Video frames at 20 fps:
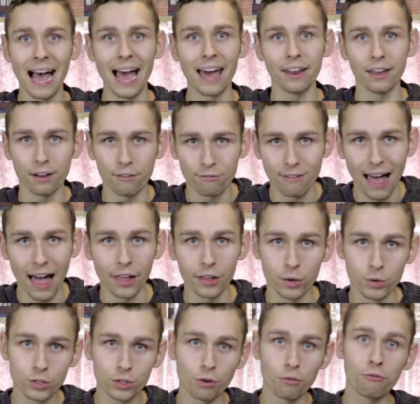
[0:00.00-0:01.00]
adding
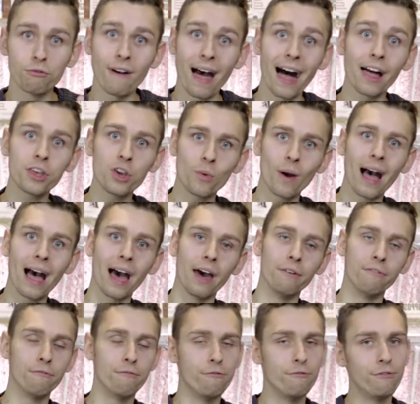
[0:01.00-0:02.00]
value. So, value
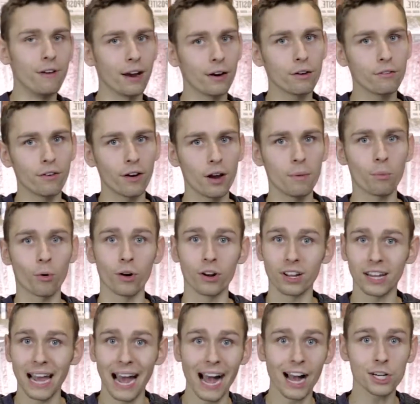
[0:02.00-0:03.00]
add, very, very
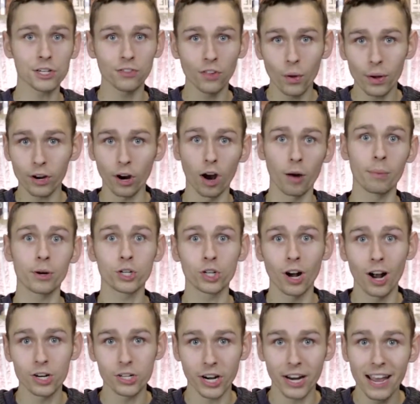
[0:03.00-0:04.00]
important. Cash flowing,
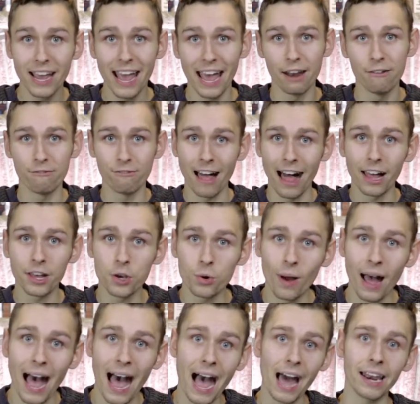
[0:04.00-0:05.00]
arbitraging, and
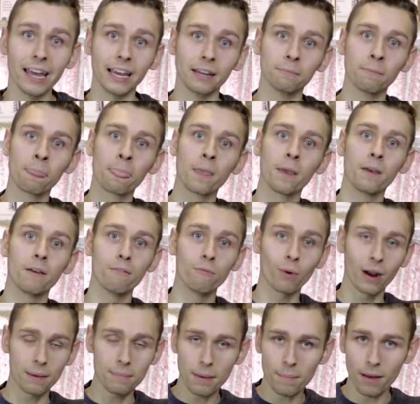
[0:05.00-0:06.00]
value adding.
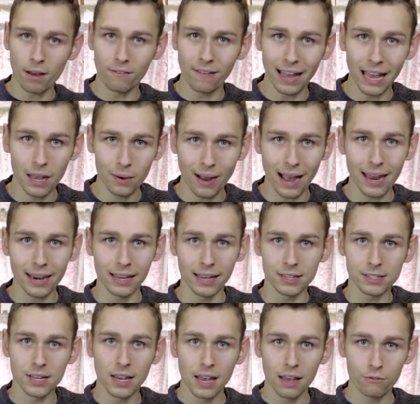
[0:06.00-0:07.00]
What I mean by value adding
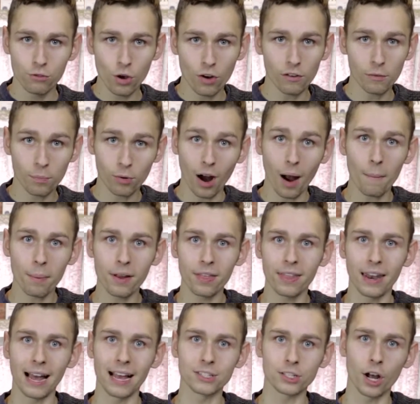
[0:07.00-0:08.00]
is if you have a property
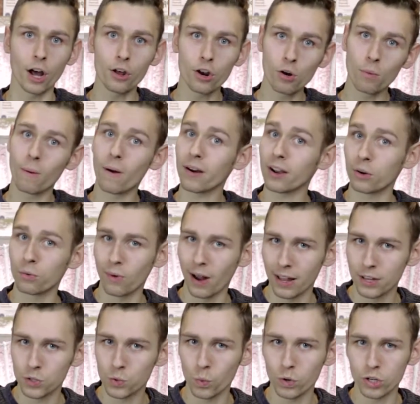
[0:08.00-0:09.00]
that has under market
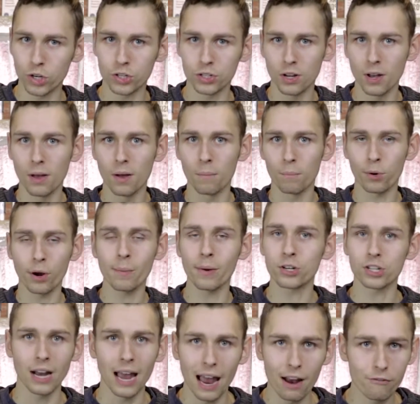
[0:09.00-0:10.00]
rents, which is pretty
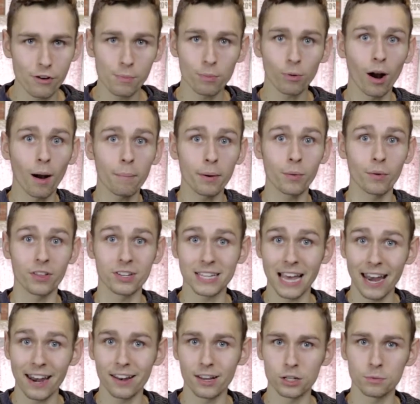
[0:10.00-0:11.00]
much every property where the
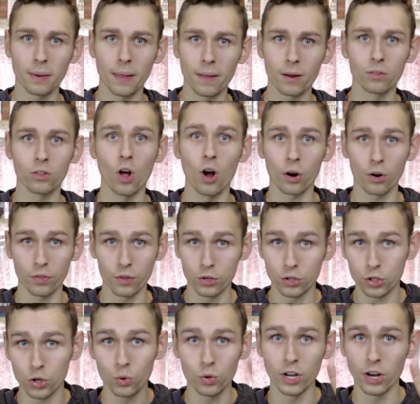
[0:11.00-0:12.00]
tenant has been there longer
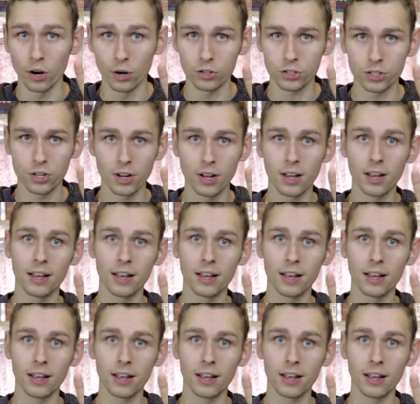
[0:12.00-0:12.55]
than two years,